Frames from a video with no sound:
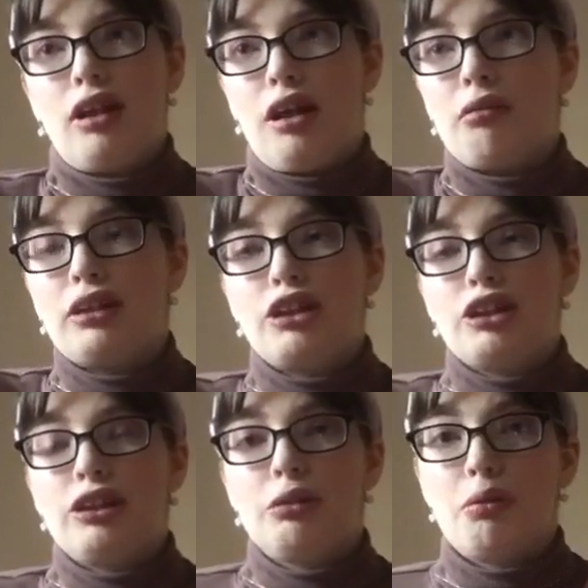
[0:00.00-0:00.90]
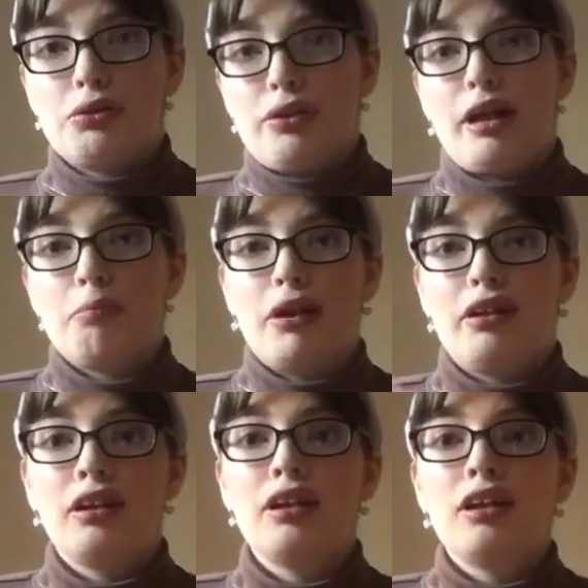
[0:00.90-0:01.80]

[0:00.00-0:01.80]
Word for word: I don't think she did what was right, but